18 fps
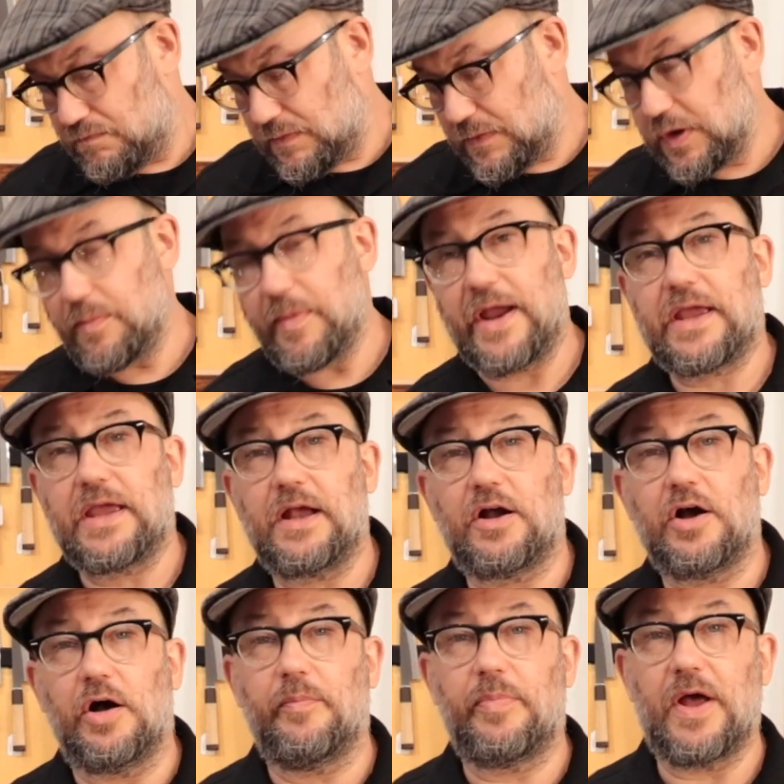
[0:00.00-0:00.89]
you might get
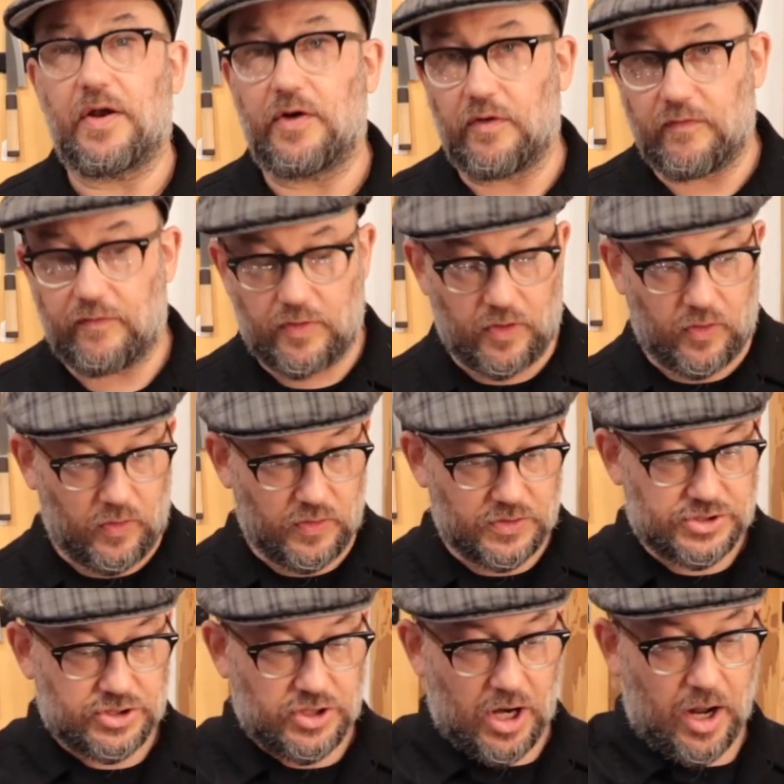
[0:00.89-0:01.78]
compound over the
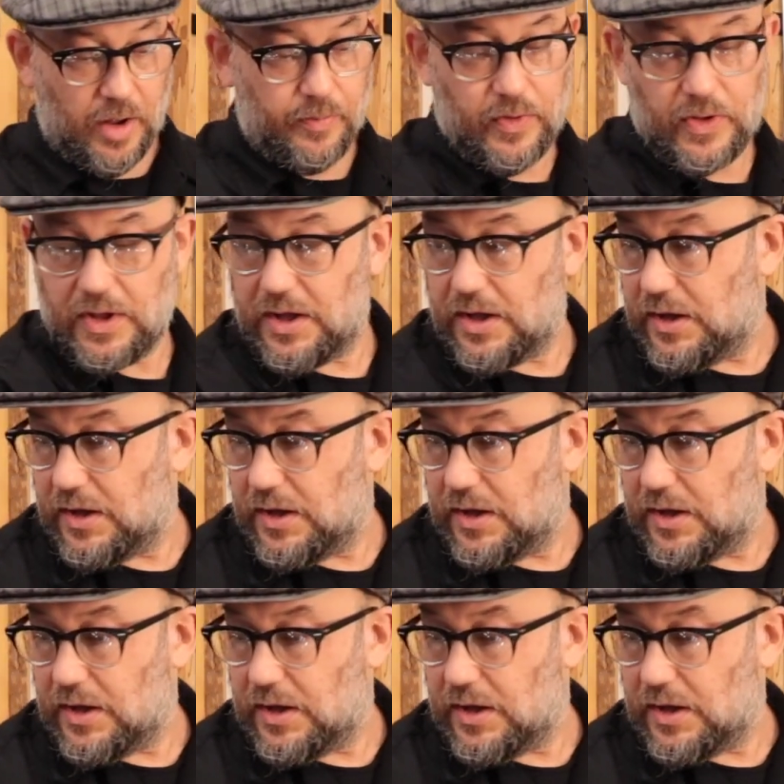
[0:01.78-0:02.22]
whole strop.